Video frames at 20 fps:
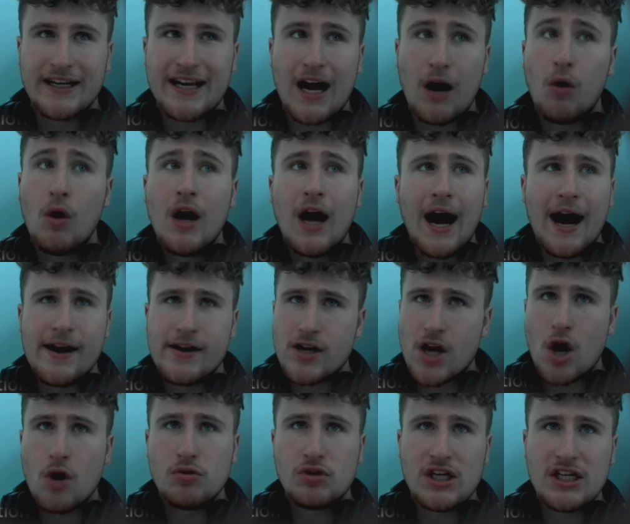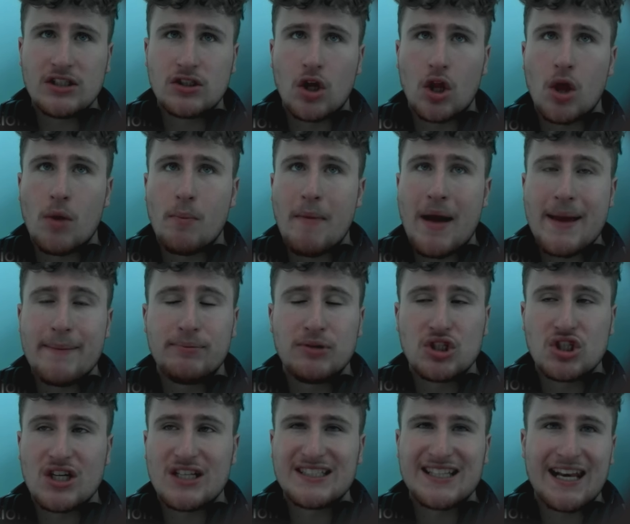Now, I know she's got the main
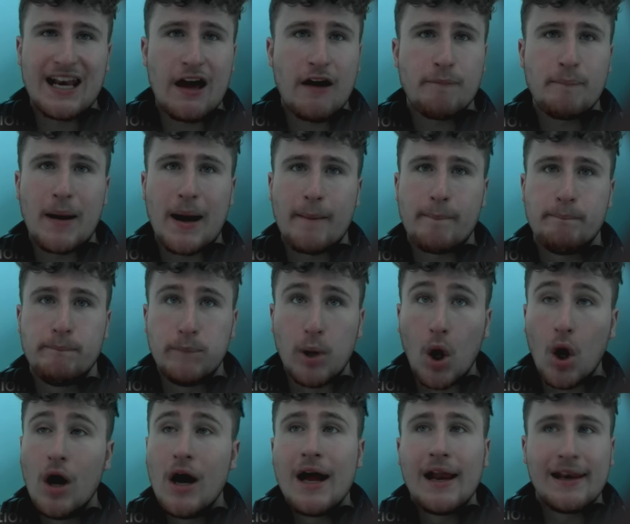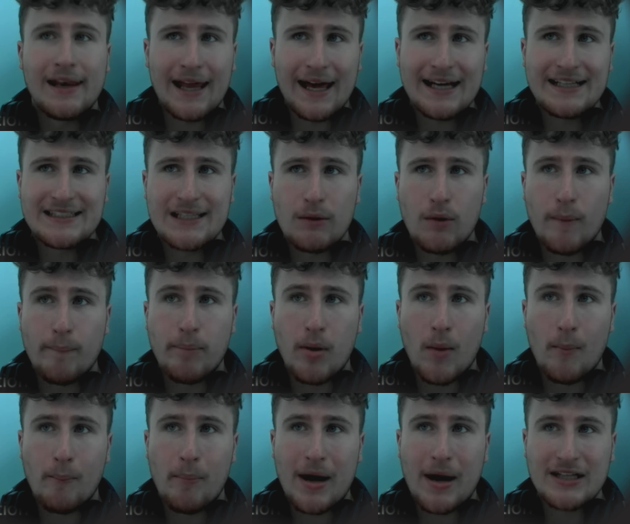position as a left-back, but like I said with
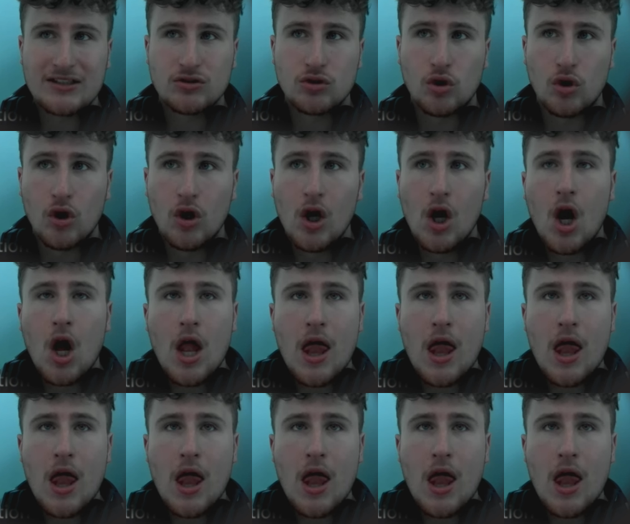Bompastor,